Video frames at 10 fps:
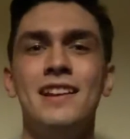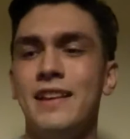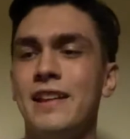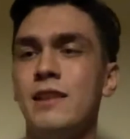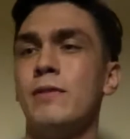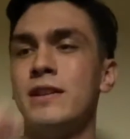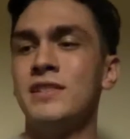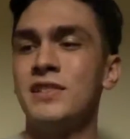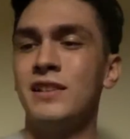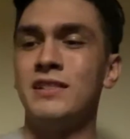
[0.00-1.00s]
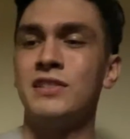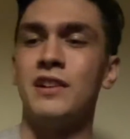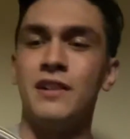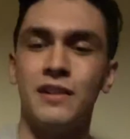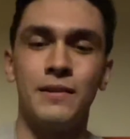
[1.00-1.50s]
Anyways, let's
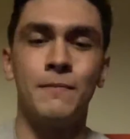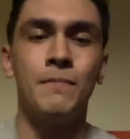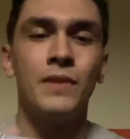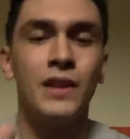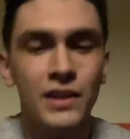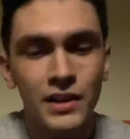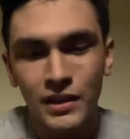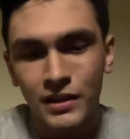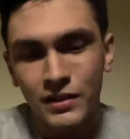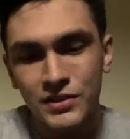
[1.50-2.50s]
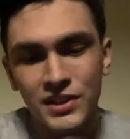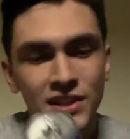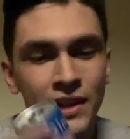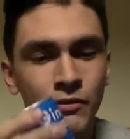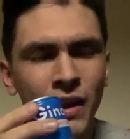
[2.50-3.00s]
there's a
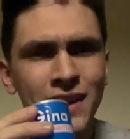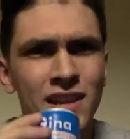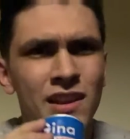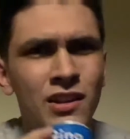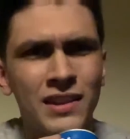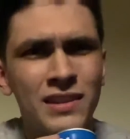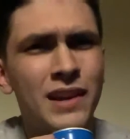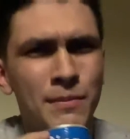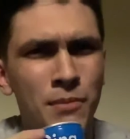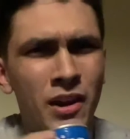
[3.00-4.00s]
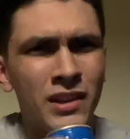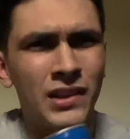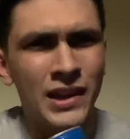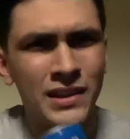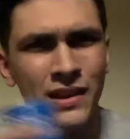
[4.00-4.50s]
dent right here. I think I bought it
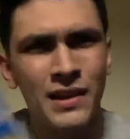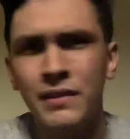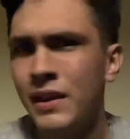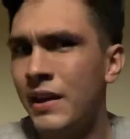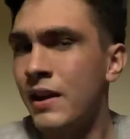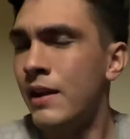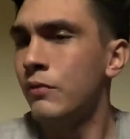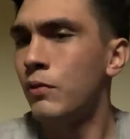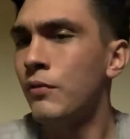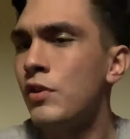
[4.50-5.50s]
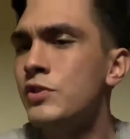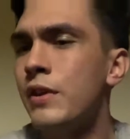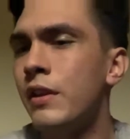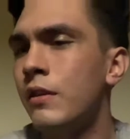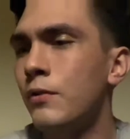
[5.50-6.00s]
like that, and I've
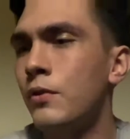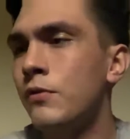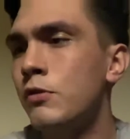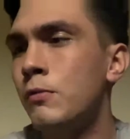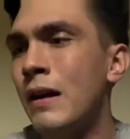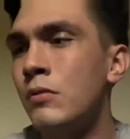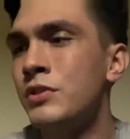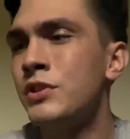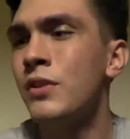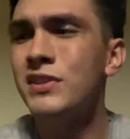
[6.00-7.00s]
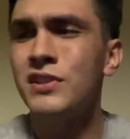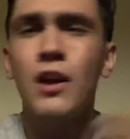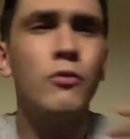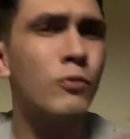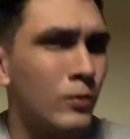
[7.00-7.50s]
refrigerated it for a few hours, so that's
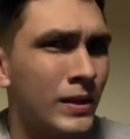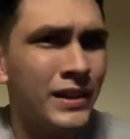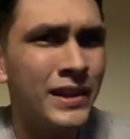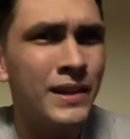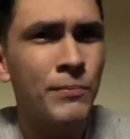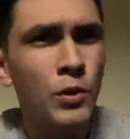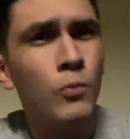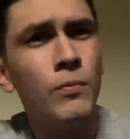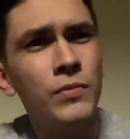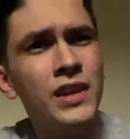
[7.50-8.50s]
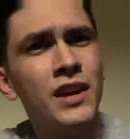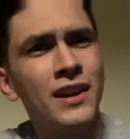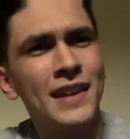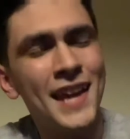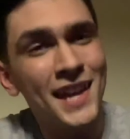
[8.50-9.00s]
not really the
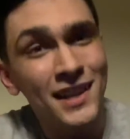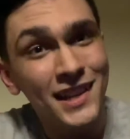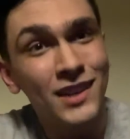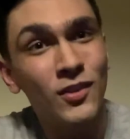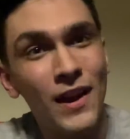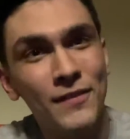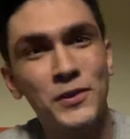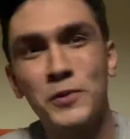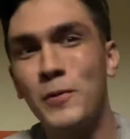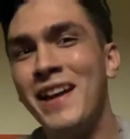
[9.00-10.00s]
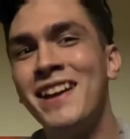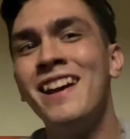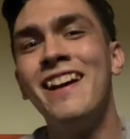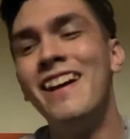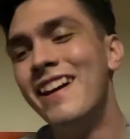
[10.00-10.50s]
Candid Crafter way
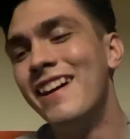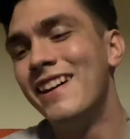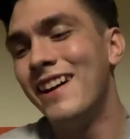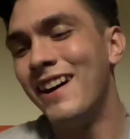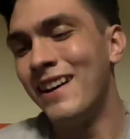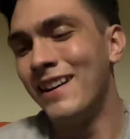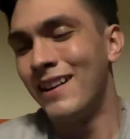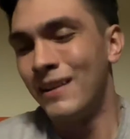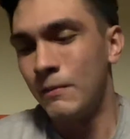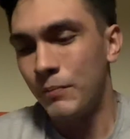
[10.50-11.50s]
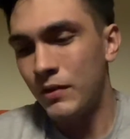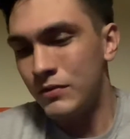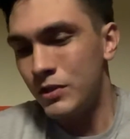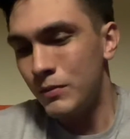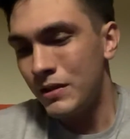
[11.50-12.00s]
of
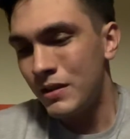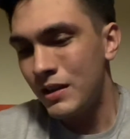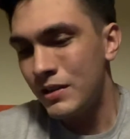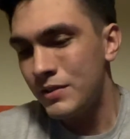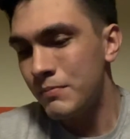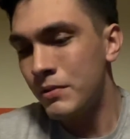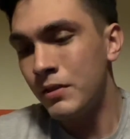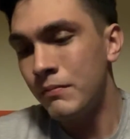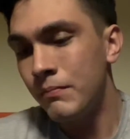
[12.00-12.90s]
doing things, but